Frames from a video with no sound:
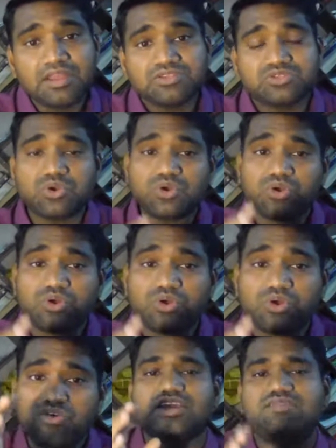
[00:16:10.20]
So
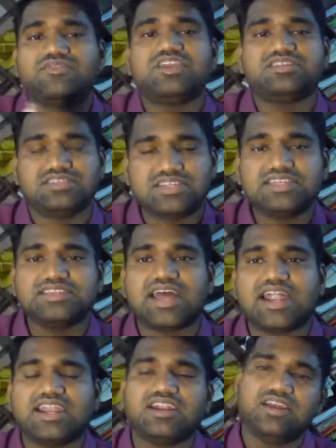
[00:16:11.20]
we see that.